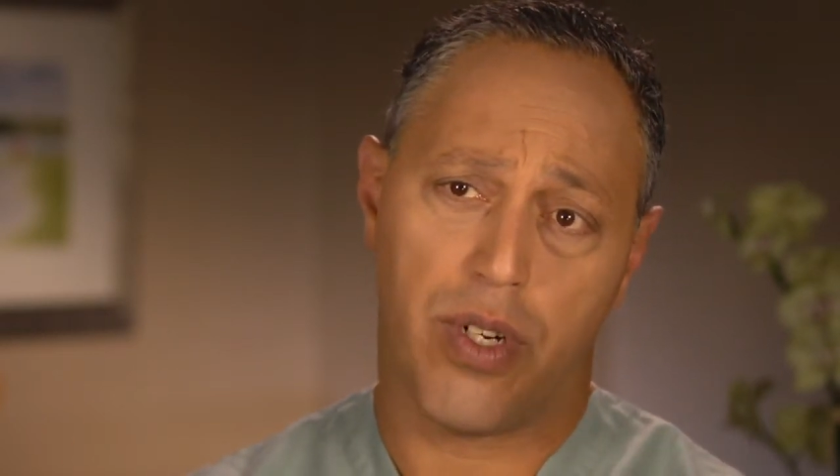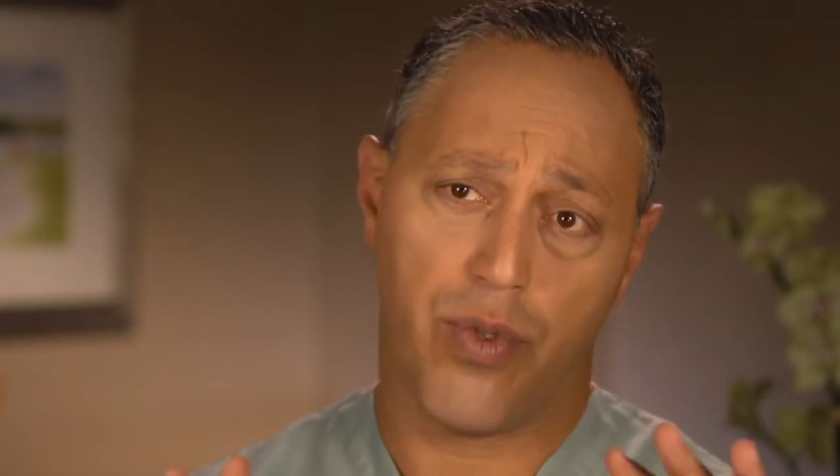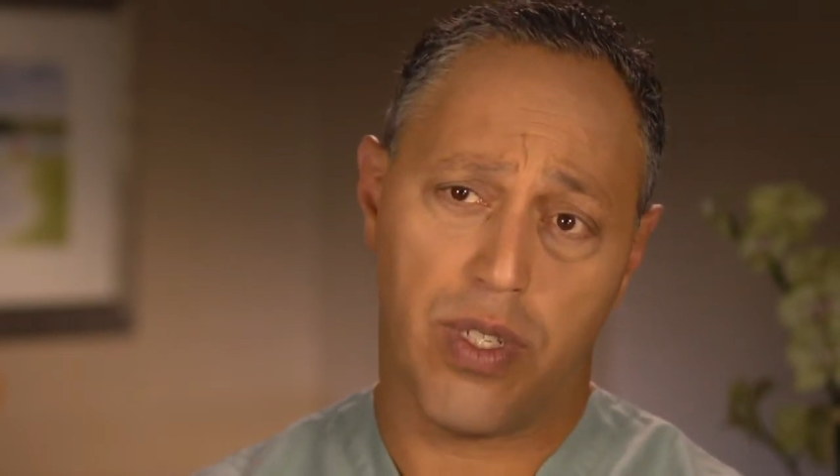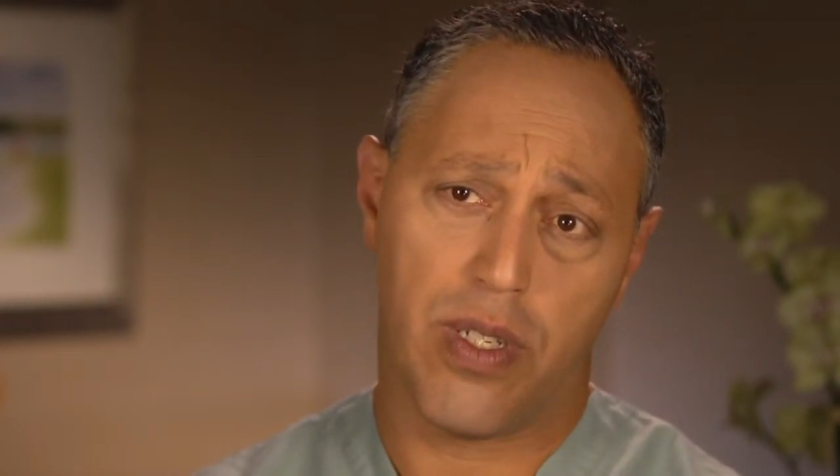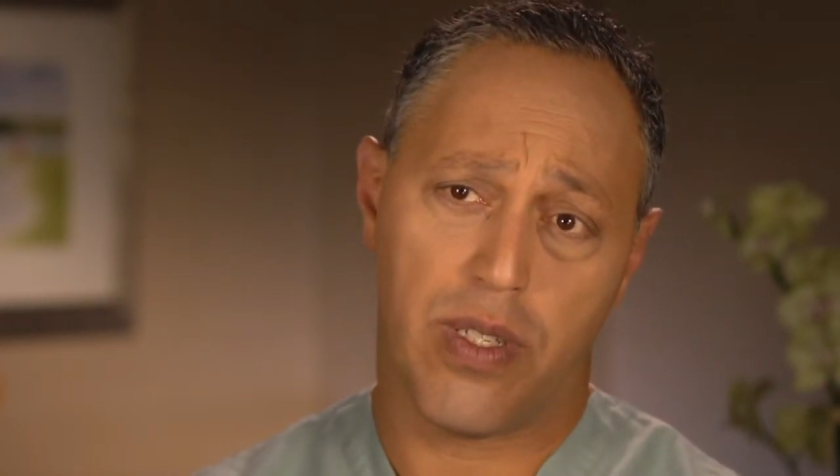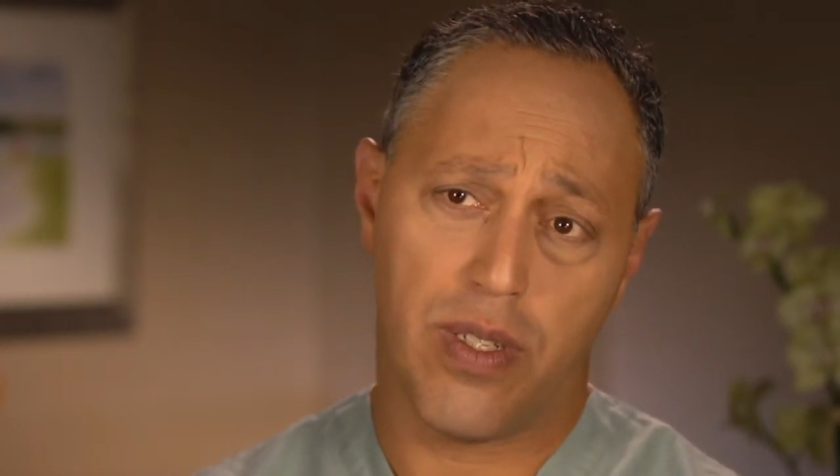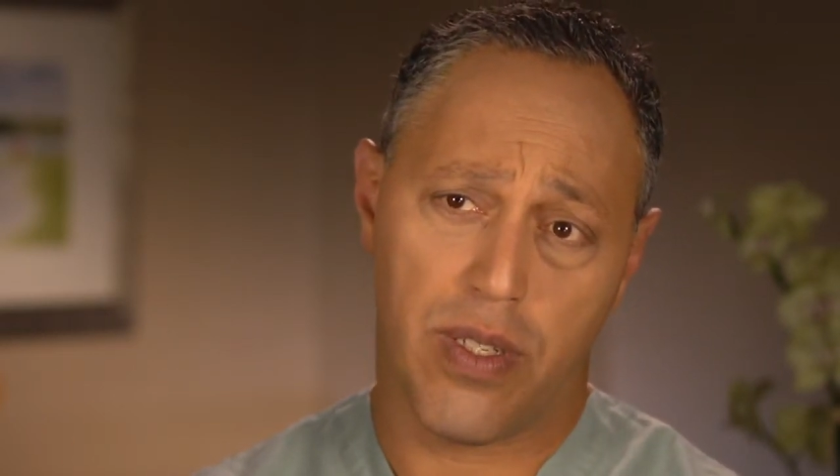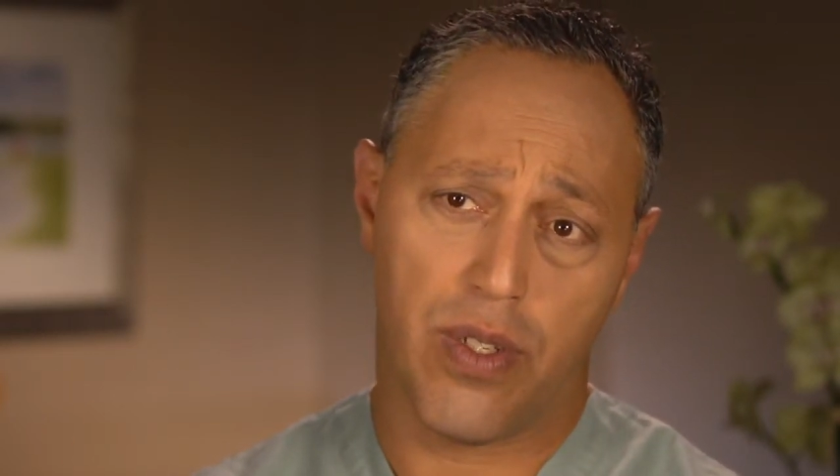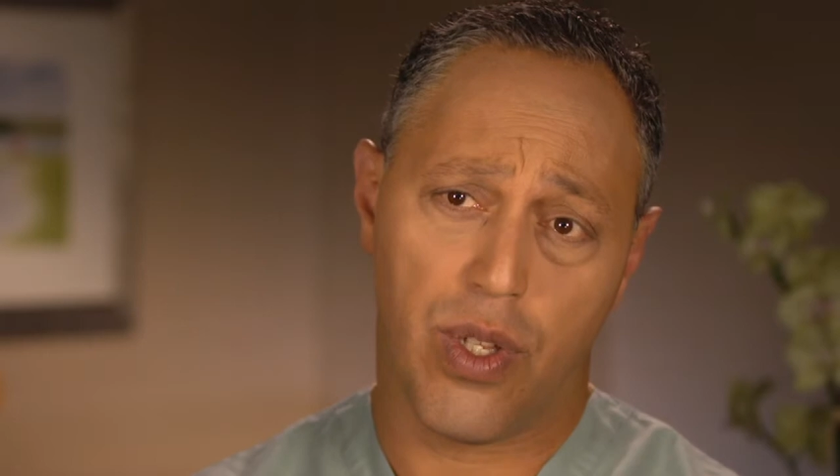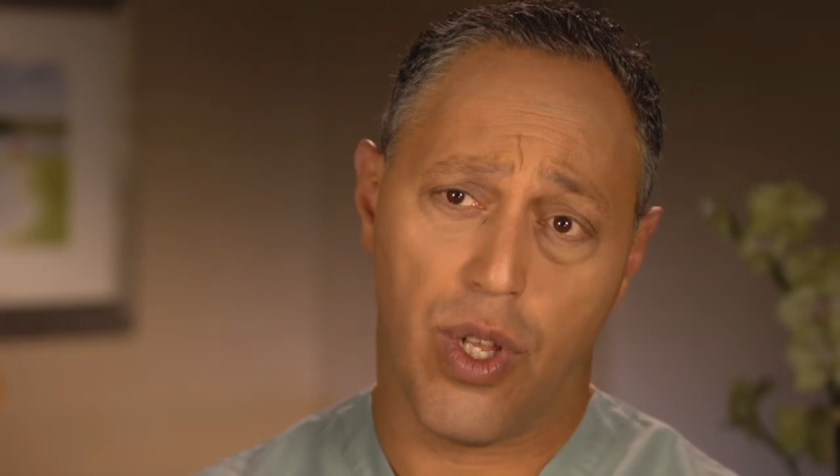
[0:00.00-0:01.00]
our
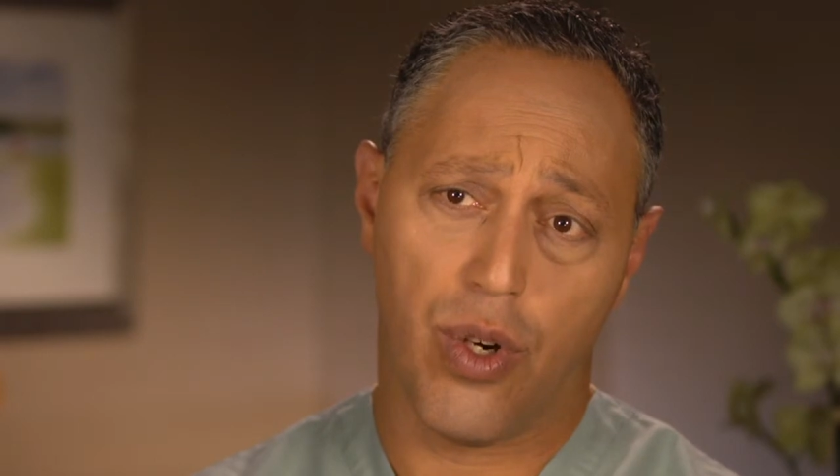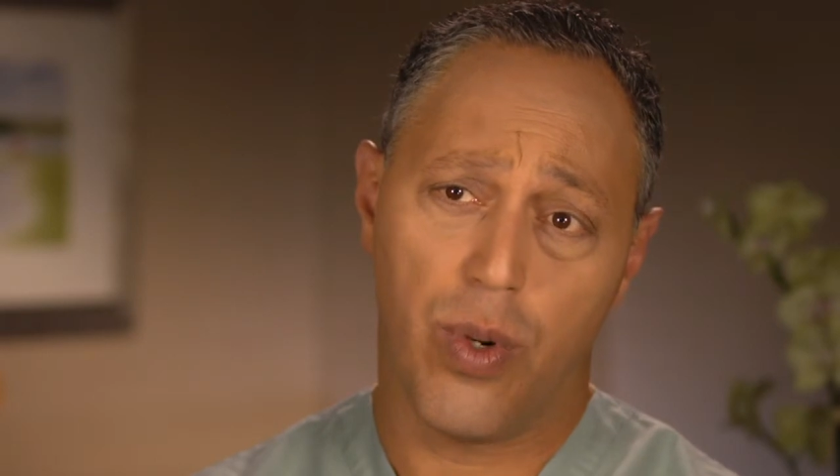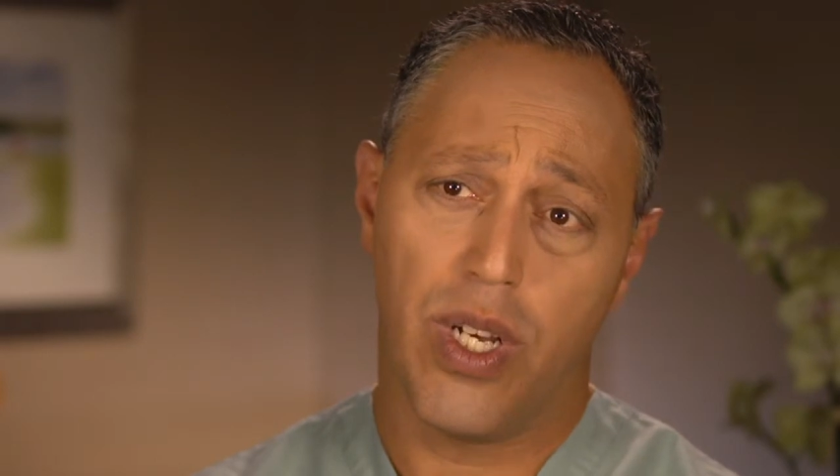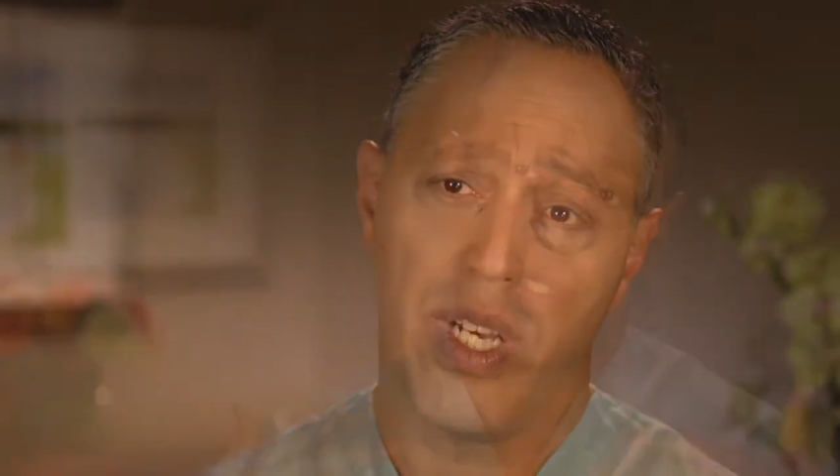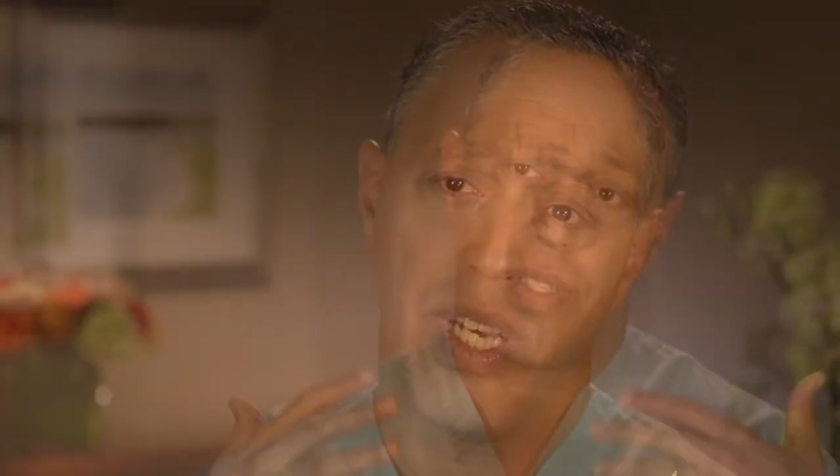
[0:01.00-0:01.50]
resistance is low,